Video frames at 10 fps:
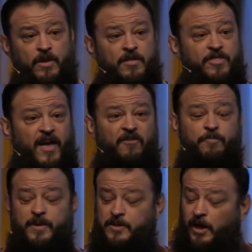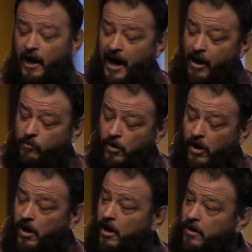They've been taught
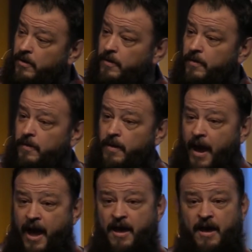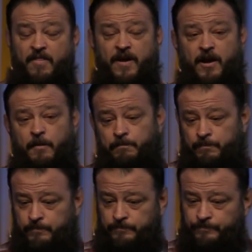wrong, and, they're
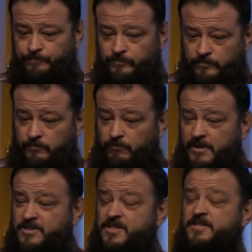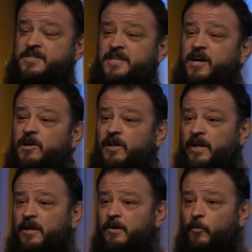
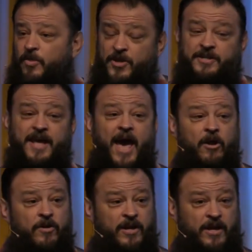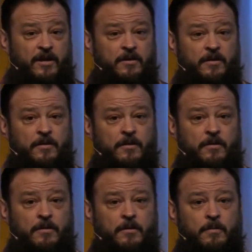sincerely, with integrity,
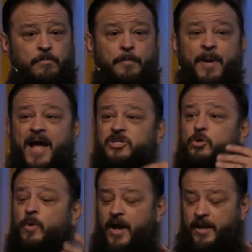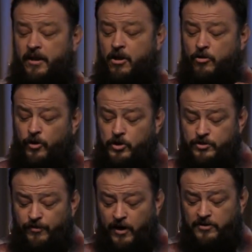perpetuating those
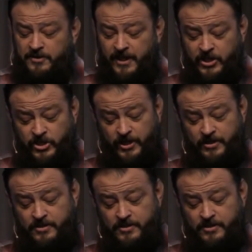false teachings.